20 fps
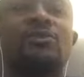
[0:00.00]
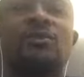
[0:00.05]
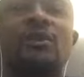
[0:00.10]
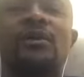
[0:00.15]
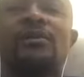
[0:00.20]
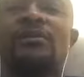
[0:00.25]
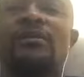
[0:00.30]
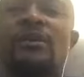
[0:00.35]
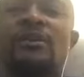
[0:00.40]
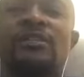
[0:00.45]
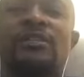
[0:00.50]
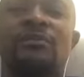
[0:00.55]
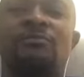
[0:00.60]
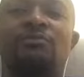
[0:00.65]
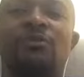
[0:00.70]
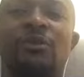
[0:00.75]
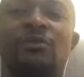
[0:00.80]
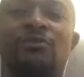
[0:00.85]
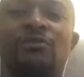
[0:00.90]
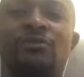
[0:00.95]
1,000
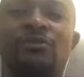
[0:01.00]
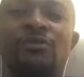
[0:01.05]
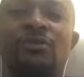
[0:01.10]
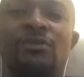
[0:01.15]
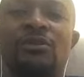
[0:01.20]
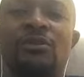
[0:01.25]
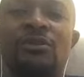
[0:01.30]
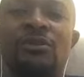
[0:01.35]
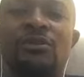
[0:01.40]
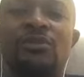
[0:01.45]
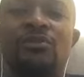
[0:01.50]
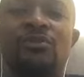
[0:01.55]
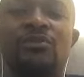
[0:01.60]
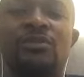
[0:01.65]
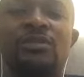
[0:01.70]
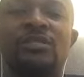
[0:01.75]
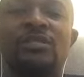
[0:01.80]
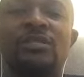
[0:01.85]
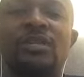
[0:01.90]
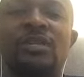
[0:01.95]
people
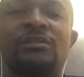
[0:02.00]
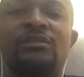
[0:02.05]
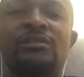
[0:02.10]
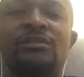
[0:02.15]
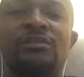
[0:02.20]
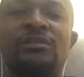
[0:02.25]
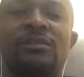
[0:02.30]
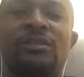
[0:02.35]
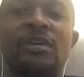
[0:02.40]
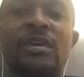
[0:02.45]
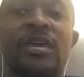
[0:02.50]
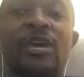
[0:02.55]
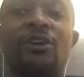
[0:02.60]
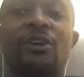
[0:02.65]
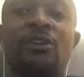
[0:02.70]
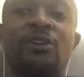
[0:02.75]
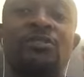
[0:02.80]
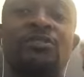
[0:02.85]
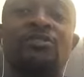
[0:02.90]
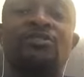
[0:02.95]
will send a
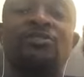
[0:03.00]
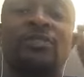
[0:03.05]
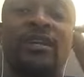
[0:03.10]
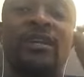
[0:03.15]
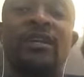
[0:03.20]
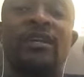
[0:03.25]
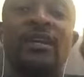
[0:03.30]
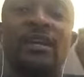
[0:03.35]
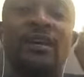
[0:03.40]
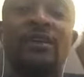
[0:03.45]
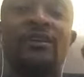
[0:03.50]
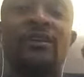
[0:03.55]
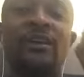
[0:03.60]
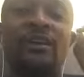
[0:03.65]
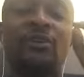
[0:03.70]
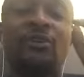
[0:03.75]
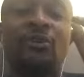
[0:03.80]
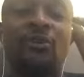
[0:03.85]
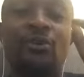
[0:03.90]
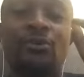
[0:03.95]
100 naira
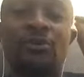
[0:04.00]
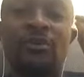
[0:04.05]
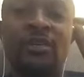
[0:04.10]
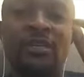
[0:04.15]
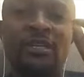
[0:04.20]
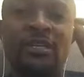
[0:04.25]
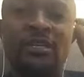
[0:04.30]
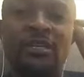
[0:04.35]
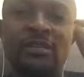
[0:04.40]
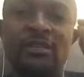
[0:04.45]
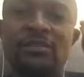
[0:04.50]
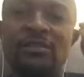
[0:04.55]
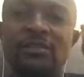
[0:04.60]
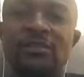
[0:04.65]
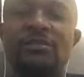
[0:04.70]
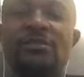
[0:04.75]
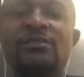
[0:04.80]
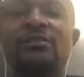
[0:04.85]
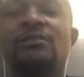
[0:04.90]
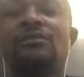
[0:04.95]
only
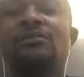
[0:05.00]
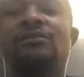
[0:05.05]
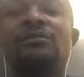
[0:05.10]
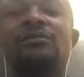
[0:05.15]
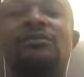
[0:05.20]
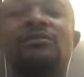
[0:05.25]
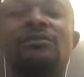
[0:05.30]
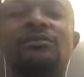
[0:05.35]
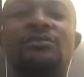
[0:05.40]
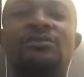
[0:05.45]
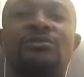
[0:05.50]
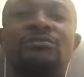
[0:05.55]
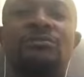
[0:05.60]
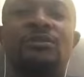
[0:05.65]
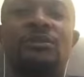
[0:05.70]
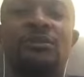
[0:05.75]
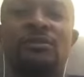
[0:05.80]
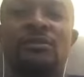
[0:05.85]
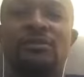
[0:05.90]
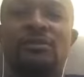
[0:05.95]
to
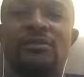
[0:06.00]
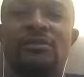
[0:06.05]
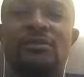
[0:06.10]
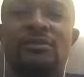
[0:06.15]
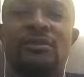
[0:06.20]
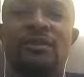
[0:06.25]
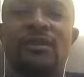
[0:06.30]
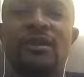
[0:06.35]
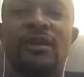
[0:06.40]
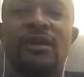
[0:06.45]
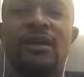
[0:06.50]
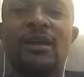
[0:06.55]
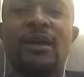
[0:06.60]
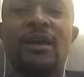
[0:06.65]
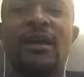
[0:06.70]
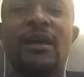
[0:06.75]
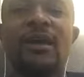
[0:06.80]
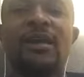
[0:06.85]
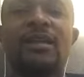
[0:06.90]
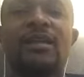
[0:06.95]
me.
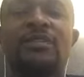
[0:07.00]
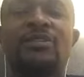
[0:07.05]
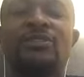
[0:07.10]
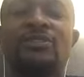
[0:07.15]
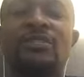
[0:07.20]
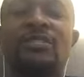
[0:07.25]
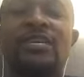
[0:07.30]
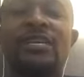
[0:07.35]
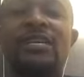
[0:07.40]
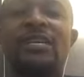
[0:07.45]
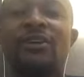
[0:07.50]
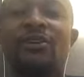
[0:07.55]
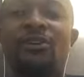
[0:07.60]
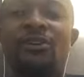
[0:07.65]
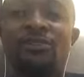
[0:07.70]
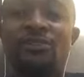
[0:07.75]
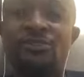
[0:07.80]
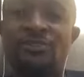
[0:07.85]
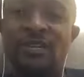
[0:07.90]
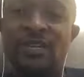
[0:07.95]
And as you send a
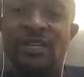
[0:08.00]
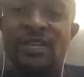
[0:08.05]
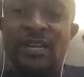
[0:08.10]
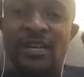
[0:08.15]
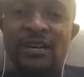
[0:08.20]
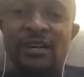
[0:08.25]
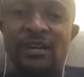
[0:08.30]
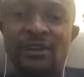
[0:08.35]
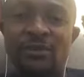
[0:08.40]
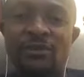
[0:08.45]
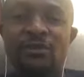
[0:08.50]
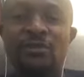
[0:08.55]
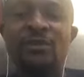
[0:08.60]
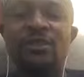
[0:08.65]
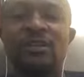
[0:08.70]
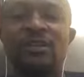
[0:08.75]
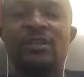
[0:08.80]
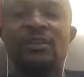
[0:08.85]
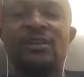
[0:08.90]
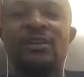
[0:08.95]
100 naira
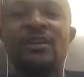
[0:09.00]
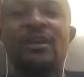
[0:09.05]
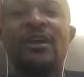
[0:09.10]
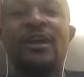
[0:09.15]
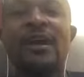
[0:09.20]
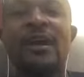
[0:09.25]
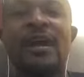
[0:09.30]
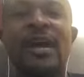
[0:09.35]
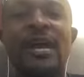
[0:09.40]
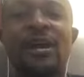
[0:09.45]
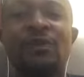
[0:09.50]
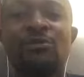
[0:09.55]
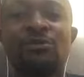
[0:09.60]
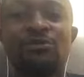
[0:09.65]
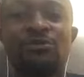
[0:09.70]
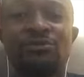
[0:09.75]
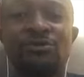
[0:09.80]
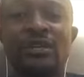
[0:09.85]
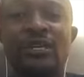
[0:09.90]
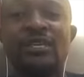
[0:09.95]
only, I will
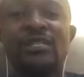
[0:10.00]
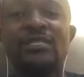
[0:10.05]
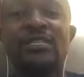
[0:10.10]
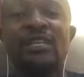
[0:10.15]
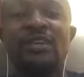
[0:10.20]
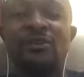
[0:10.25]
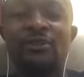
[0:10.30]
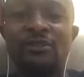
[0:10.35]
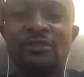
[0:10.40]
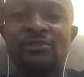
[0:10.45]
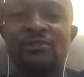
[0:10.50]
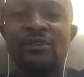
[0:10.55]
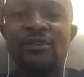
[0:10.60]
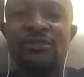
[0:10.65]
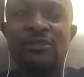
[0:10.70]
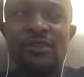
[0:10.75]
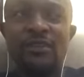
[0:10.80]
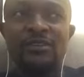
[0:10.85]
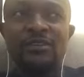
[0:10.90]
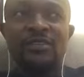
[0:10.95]
raise a
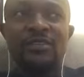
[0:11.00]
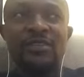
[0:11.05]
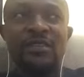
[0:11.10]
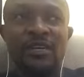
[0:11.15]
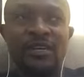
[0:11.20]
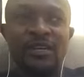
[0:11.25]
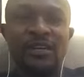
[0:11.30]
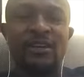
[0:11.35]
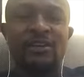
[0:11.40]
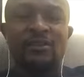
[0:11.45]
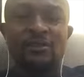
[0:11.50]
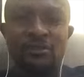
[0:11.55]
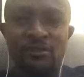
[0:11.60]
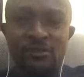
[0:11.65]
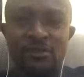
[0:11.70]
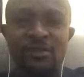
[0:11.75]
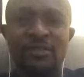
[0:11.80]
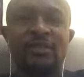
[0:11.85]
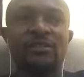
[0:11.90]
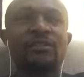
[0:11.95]
100,000 naira
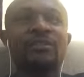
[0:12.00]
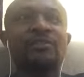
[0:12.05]
only.